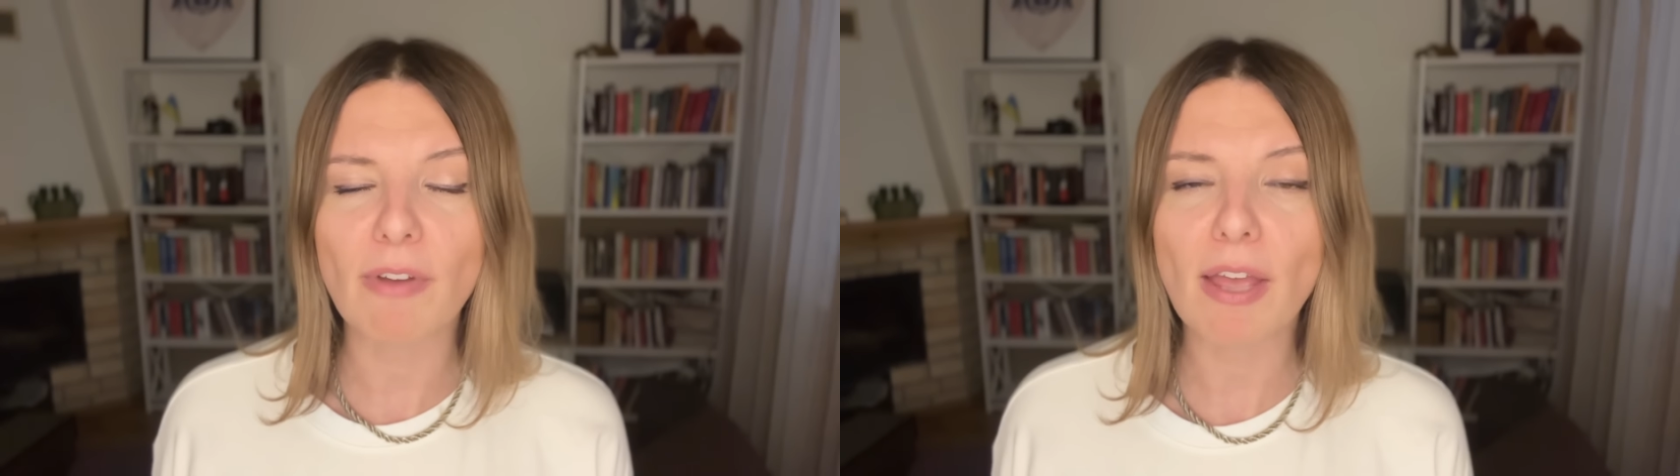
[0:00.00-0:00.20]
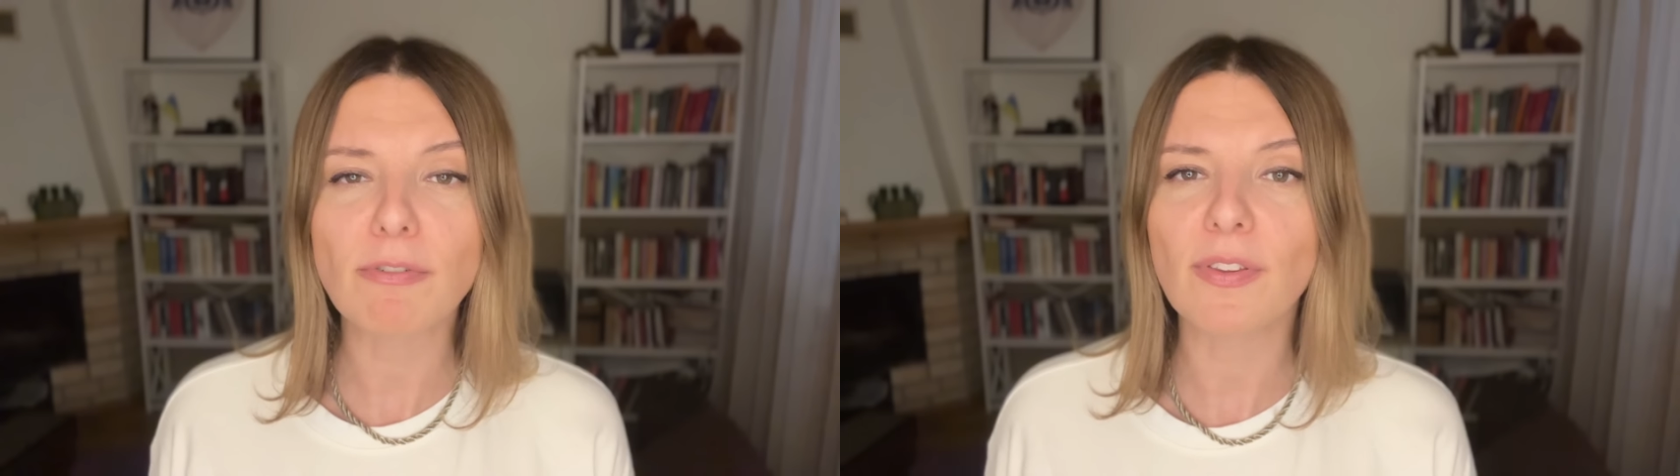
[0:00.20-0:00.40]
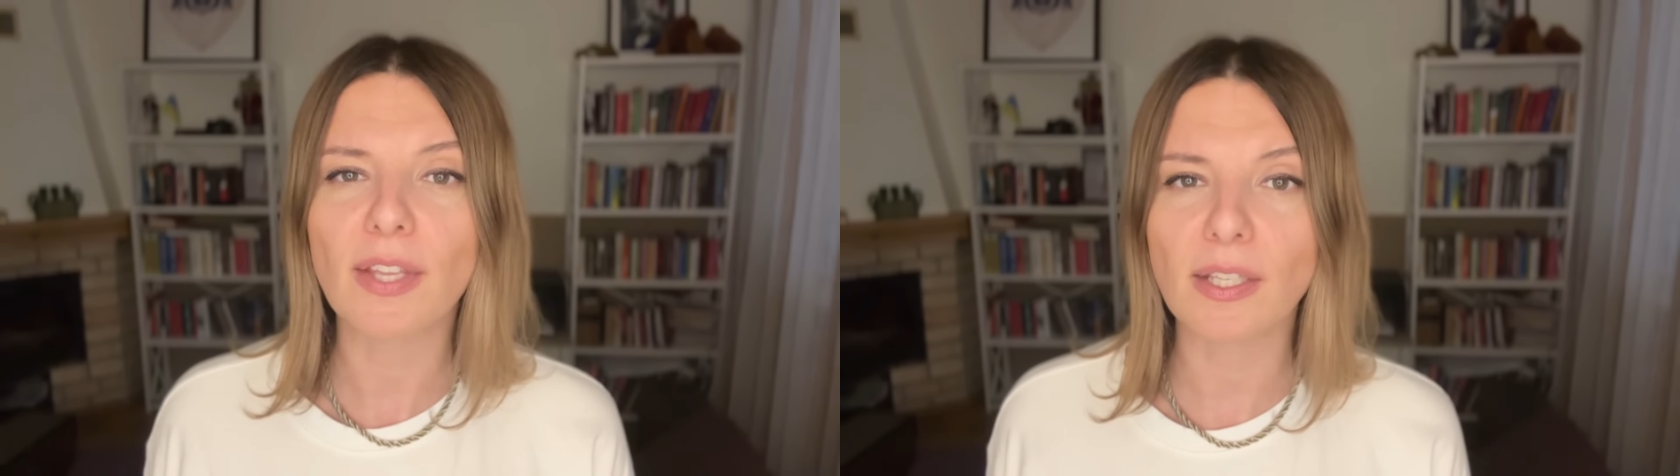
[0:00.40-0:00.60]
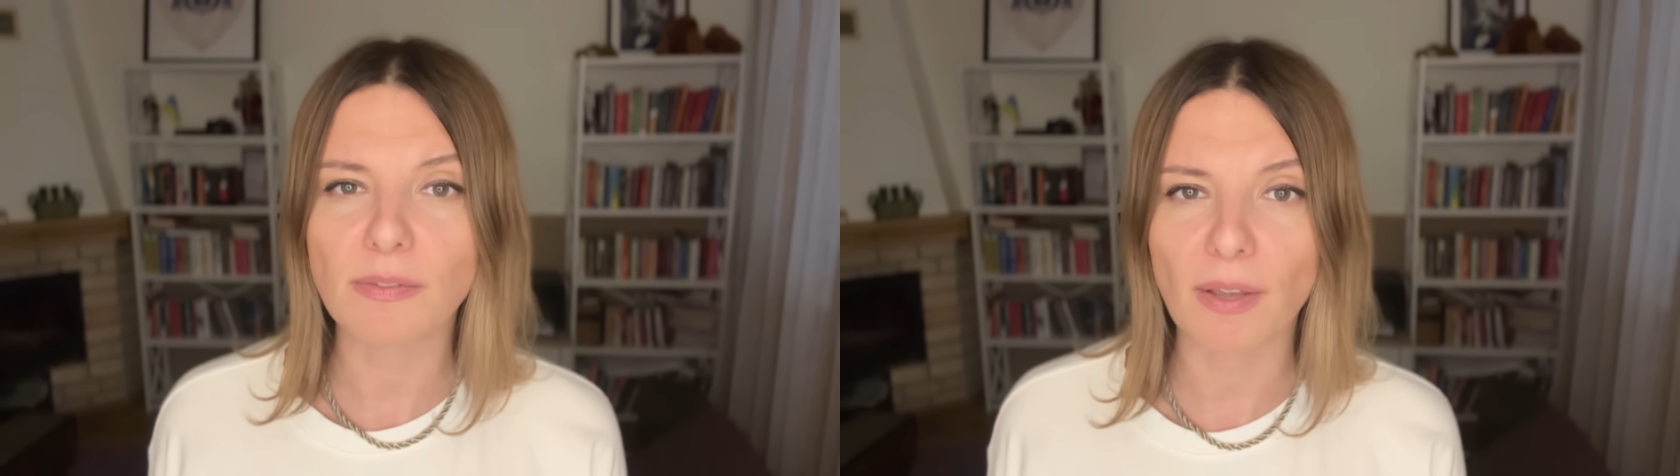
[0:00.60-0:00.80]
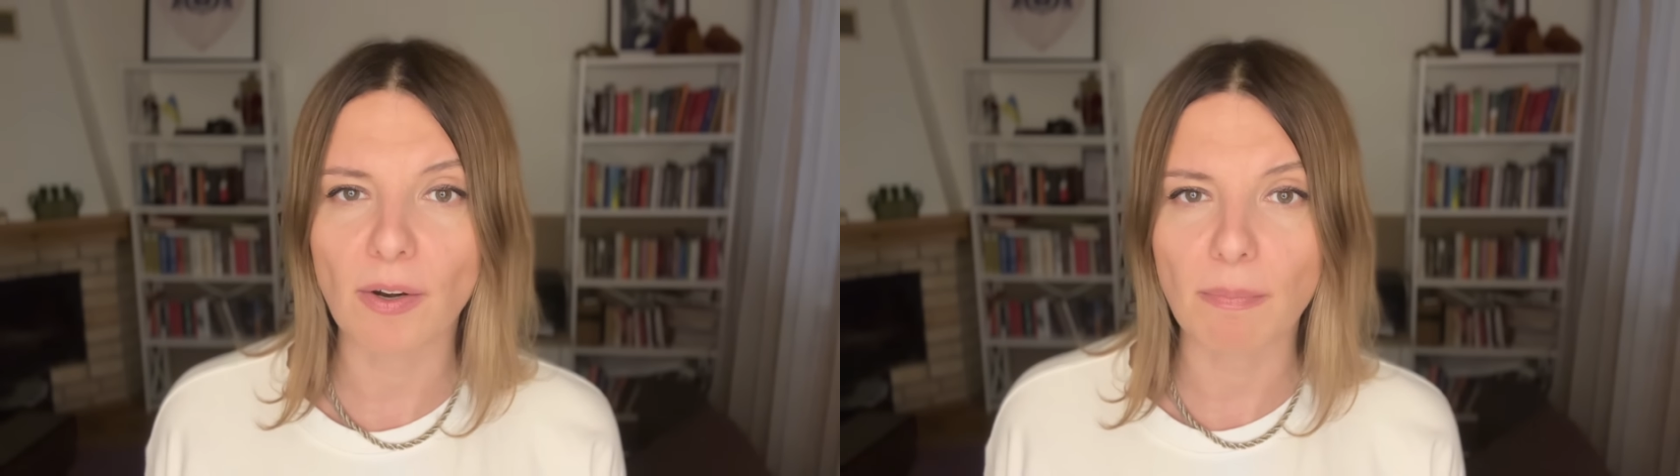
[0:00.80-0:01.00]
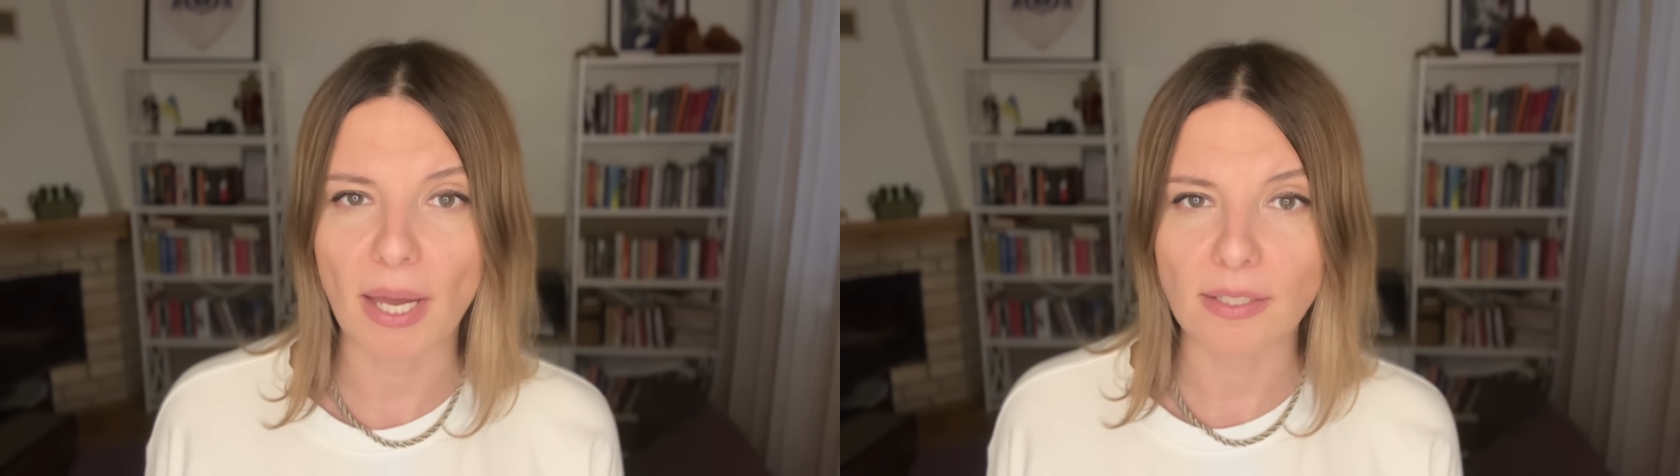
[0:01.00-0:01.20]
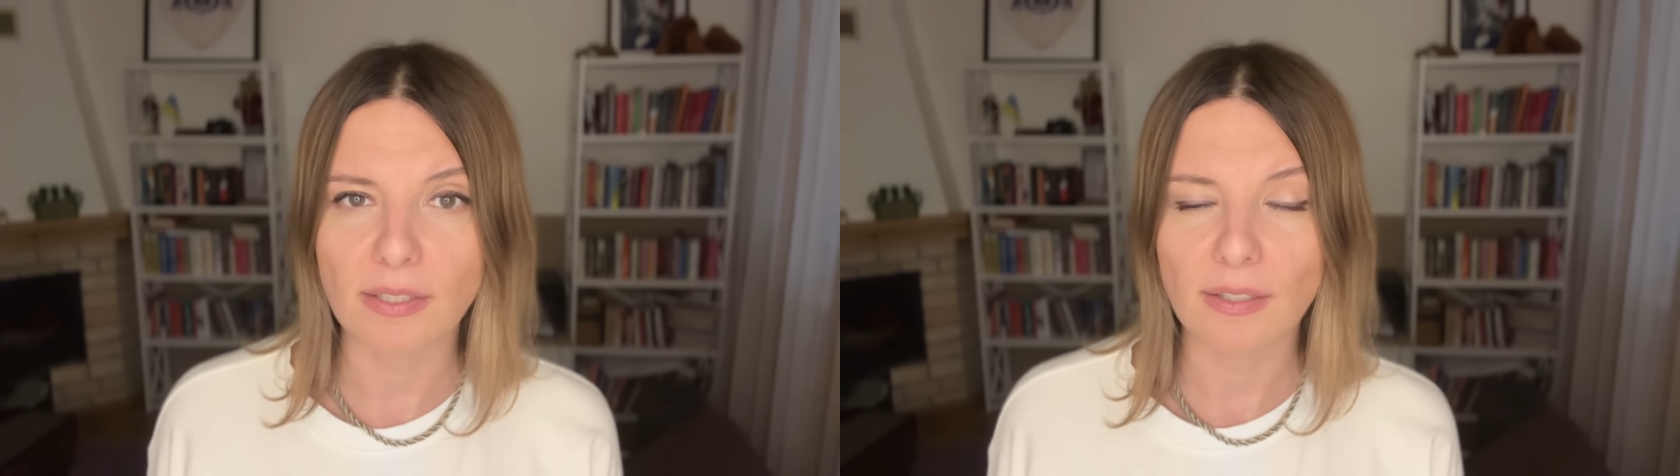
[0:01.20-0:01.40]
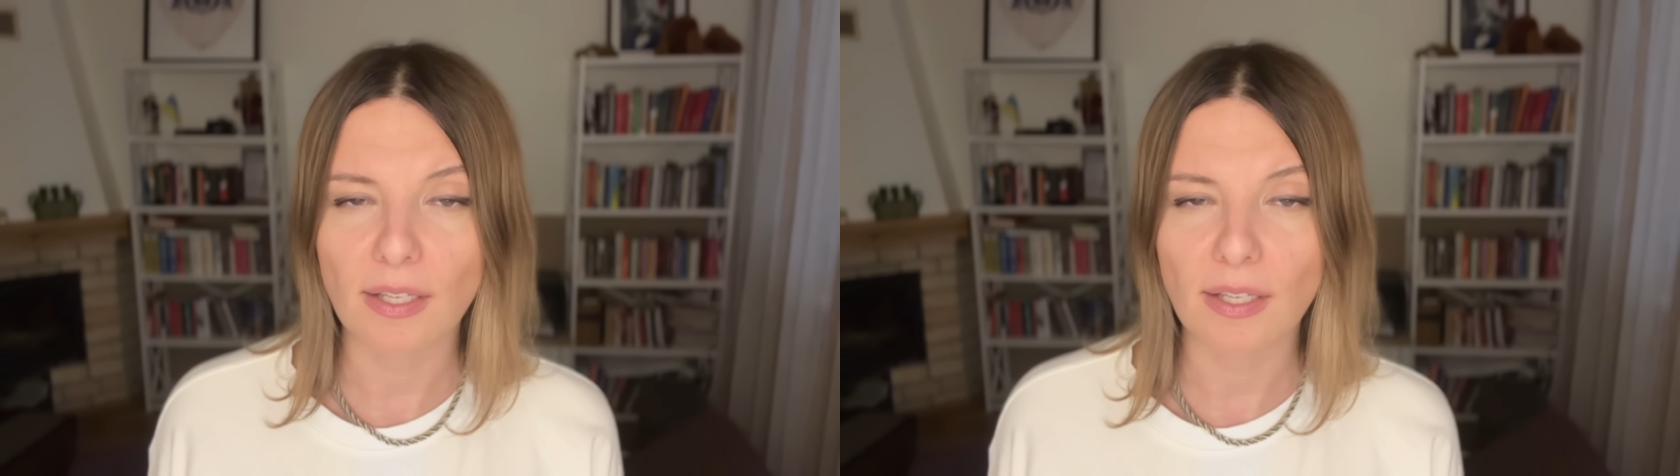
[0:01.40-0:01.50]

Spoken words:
everything is very bad